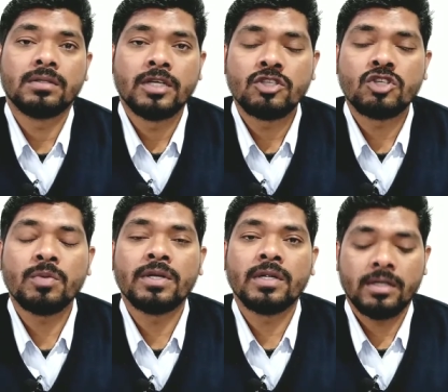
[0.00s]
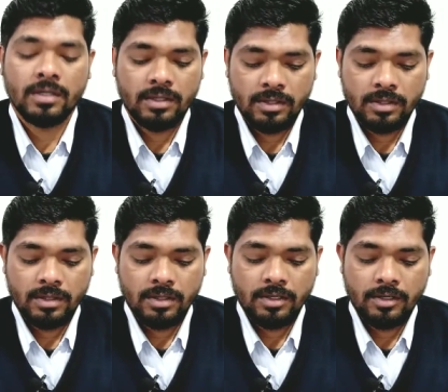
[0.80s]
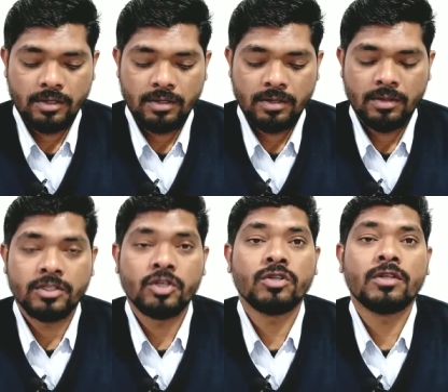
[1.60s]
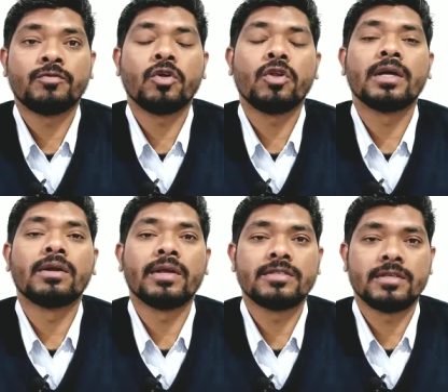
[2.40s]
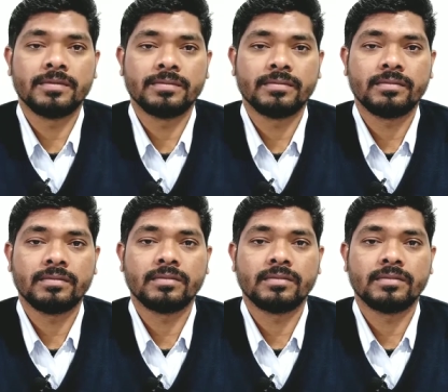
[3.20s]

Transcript: distributed due to the following reason